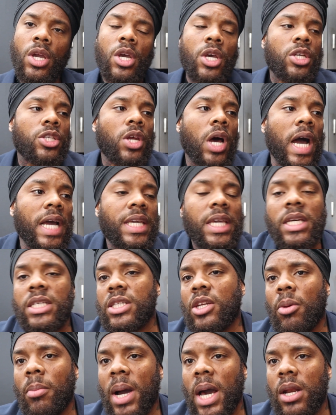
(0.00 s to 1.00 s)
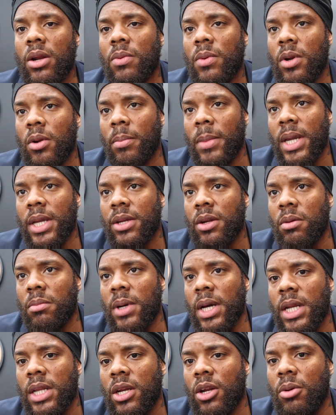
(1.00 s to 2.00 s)
So I guess nobody don't want to make no
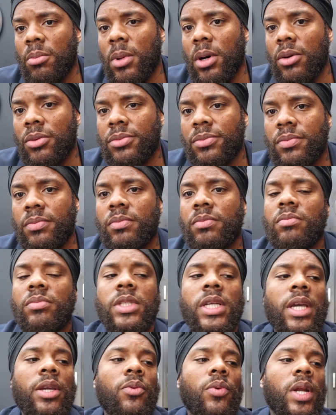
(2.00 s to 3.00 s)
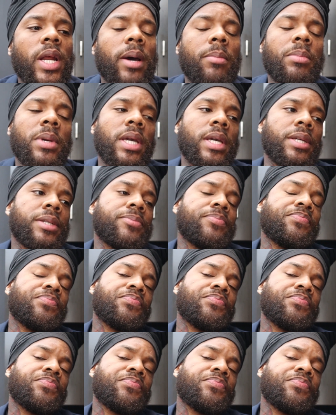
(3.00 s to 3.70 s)
money no more. I'll tell you what I mean.